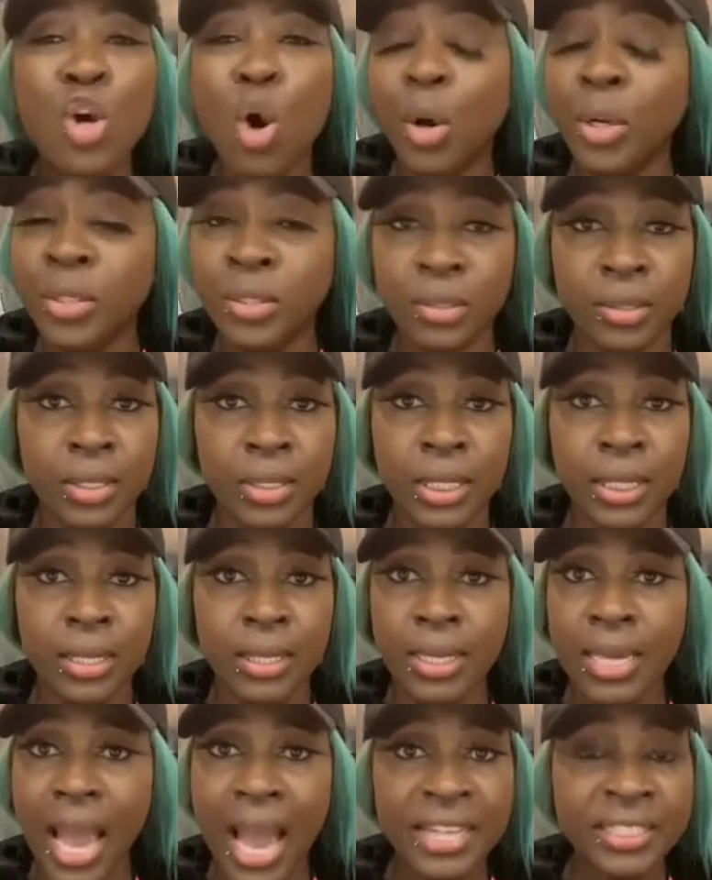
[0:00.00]
Nothing
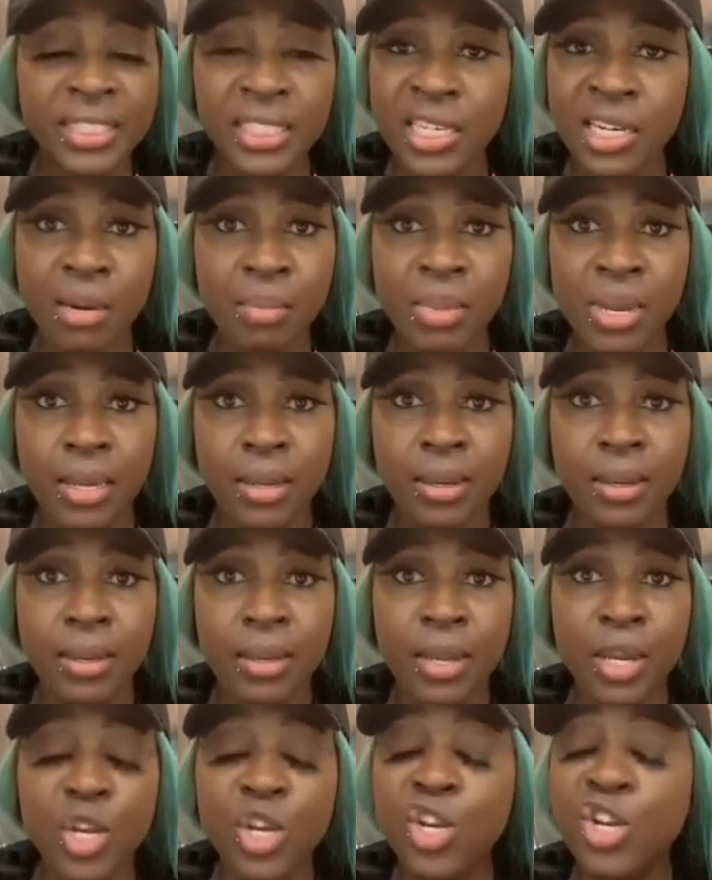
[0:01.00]
can tear me.
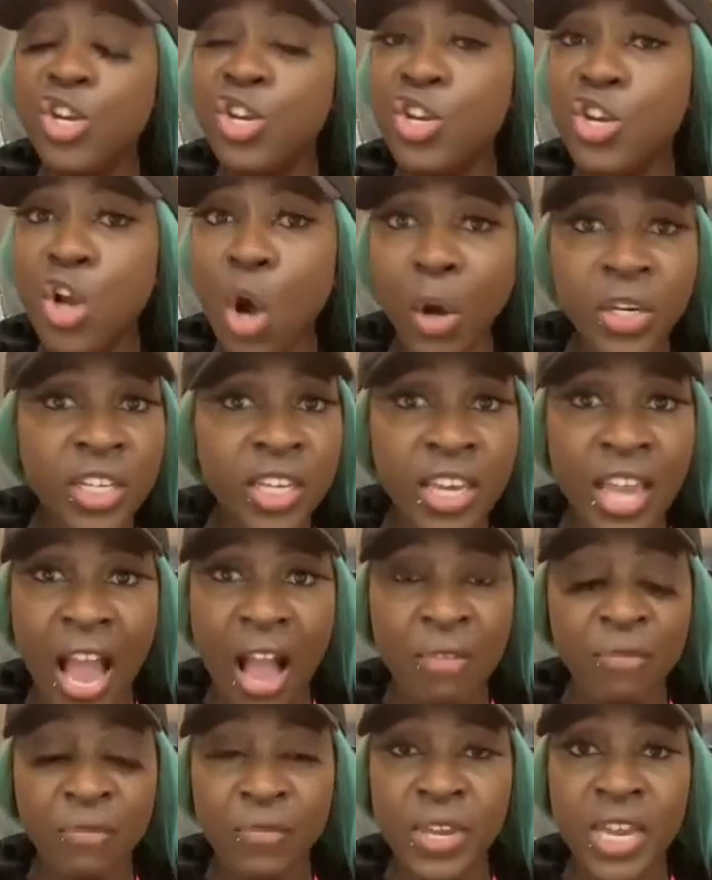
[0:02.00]
Nothing
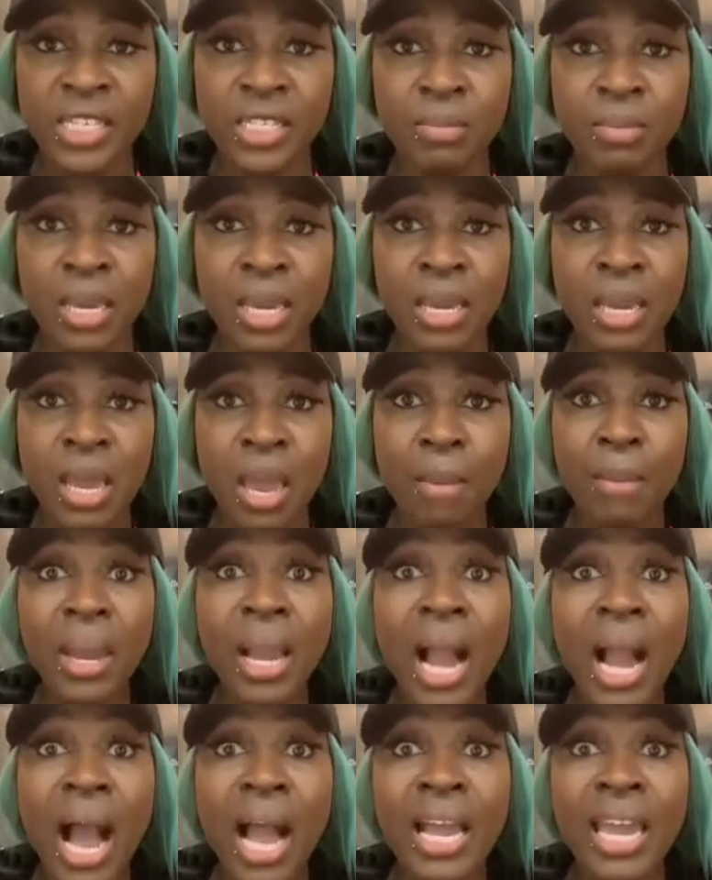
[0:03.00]
can face me.
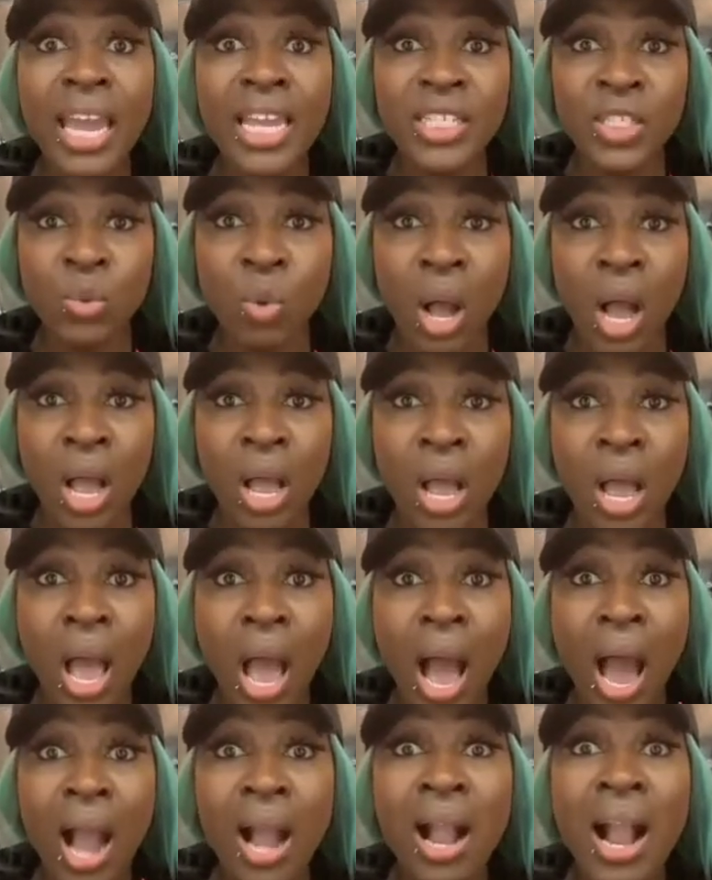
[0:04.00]
Because guess what?
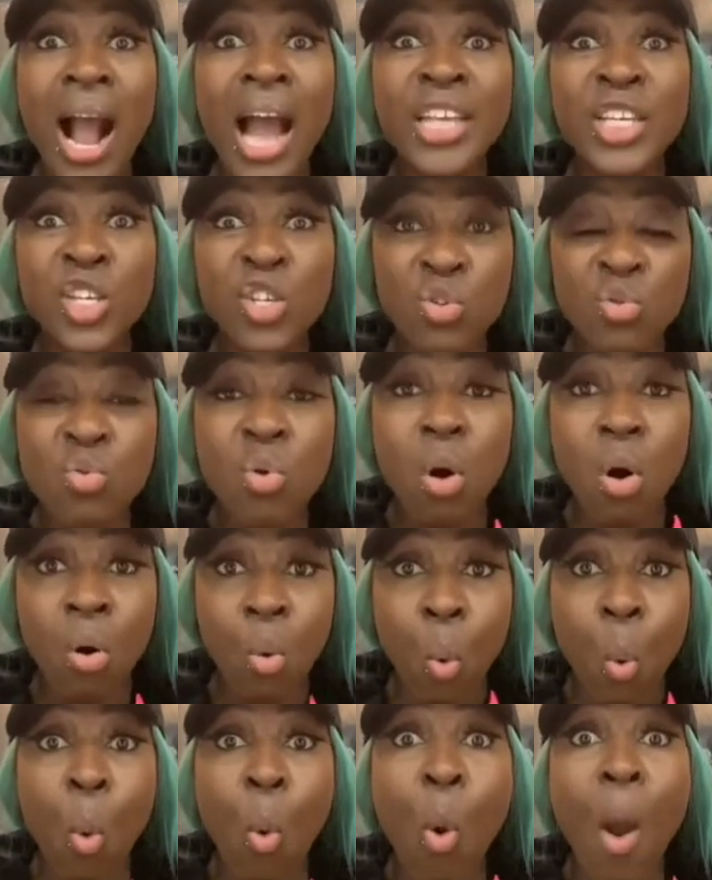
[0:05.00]
A God
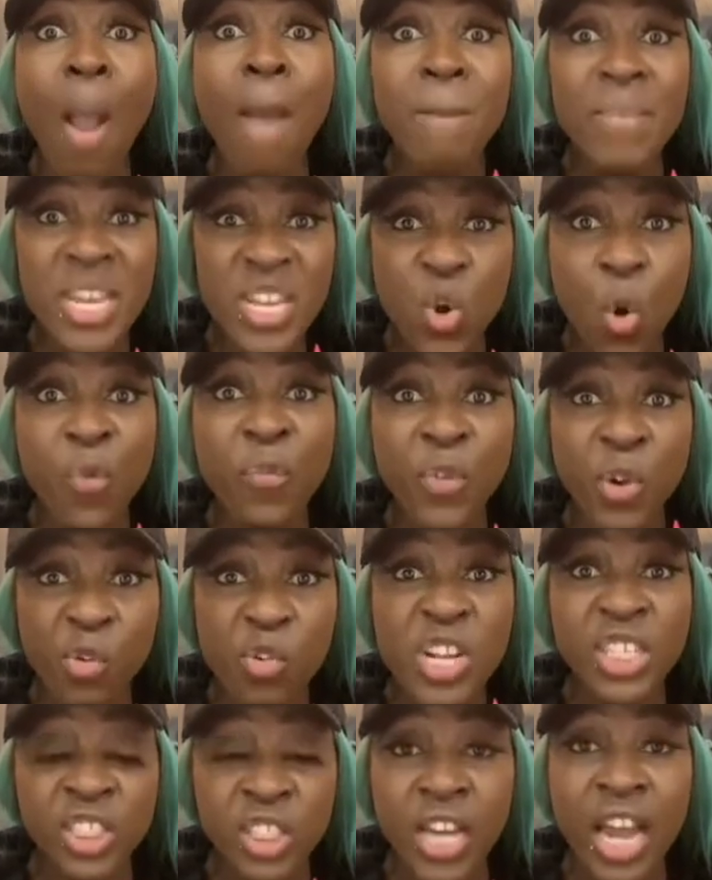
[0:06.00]
know what me do
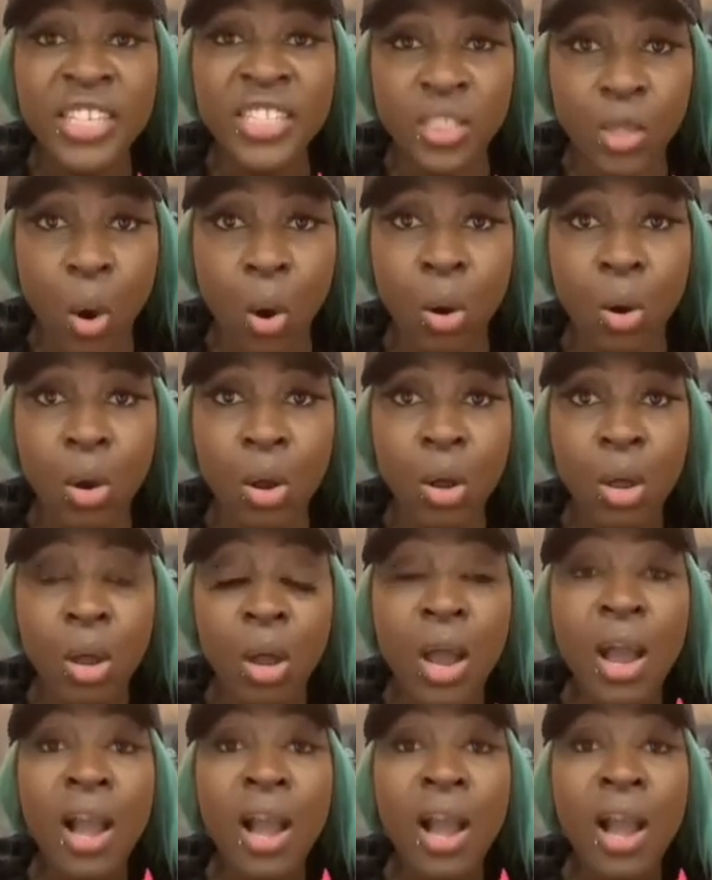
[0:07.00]
for reach ya so.